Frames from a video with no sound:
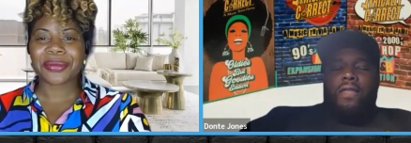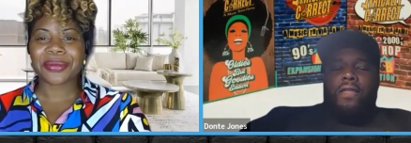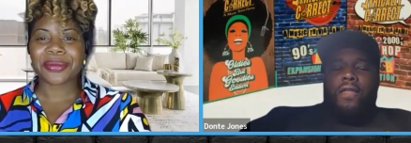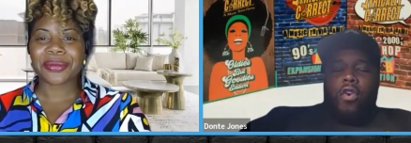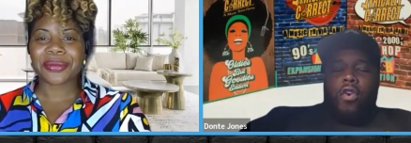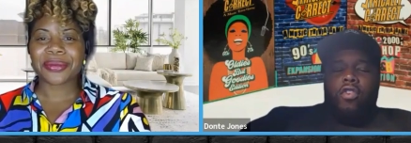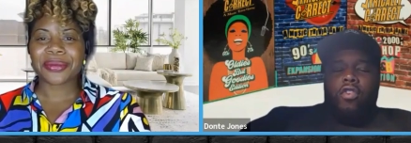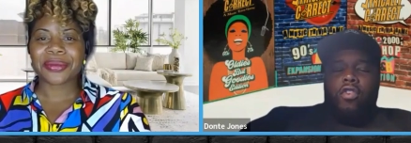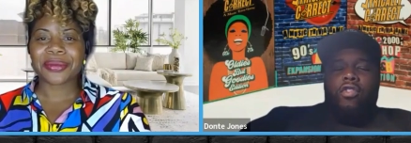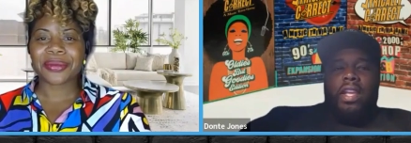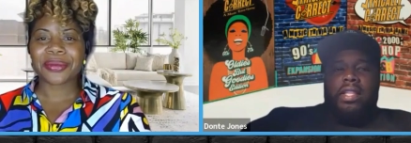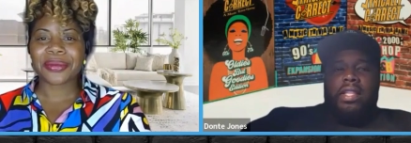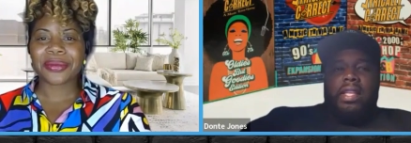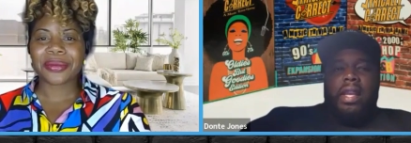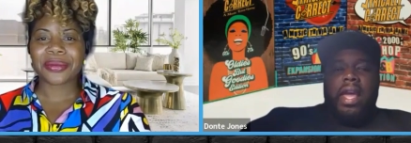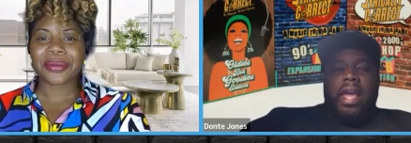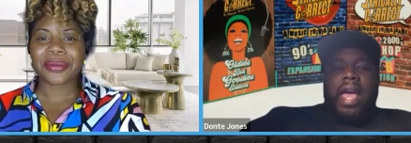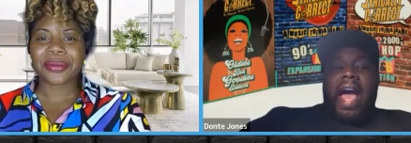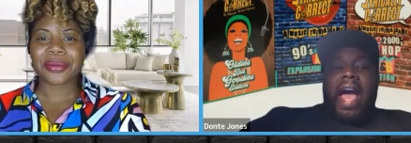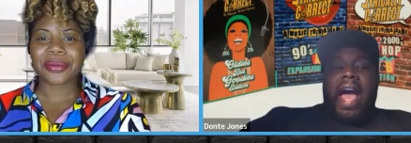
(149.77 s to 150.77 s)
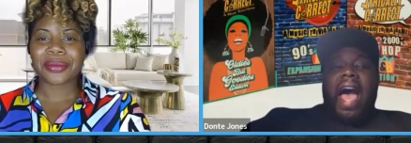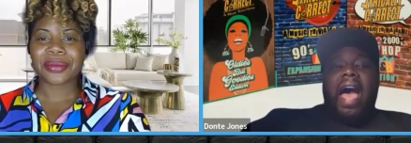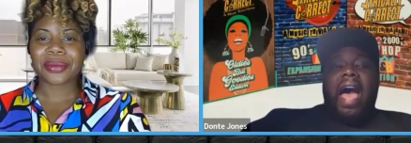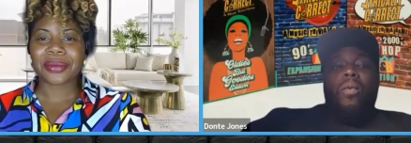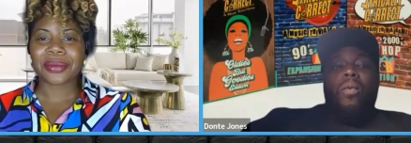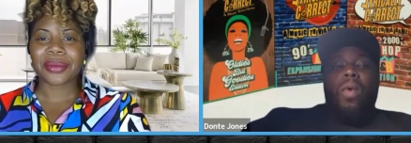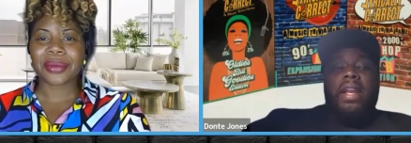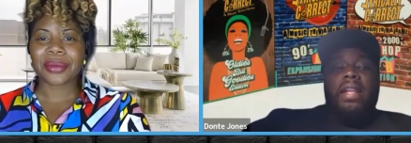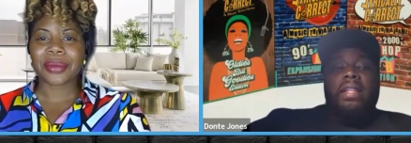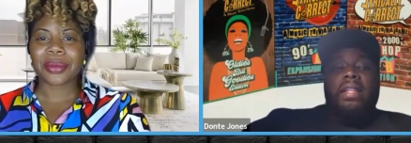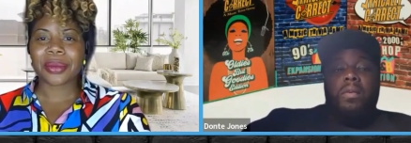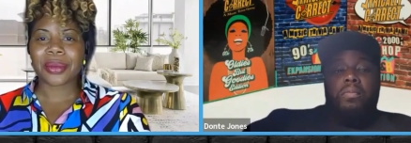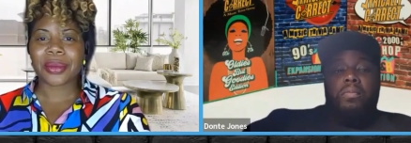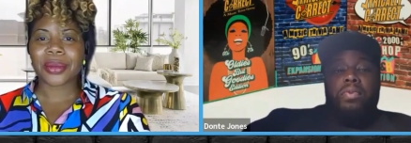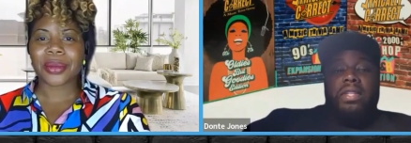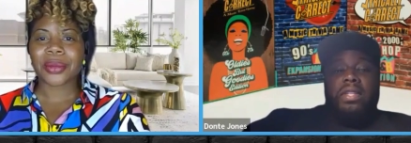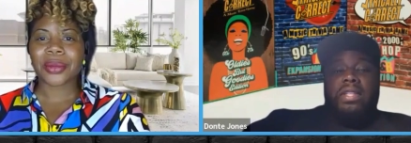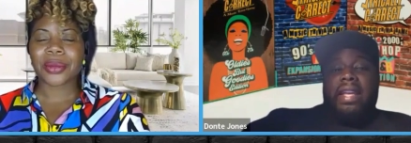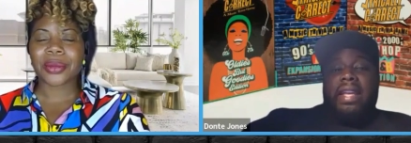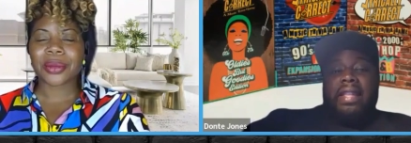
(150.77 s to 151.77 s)
Speaker 1: for a reason. I wanted to
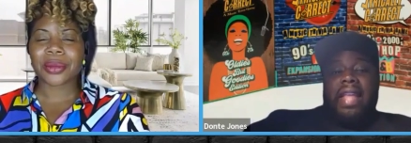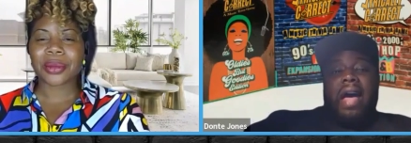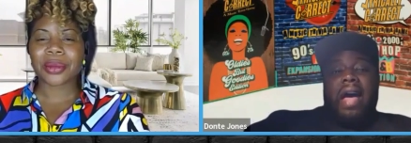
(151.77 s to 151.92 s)
protect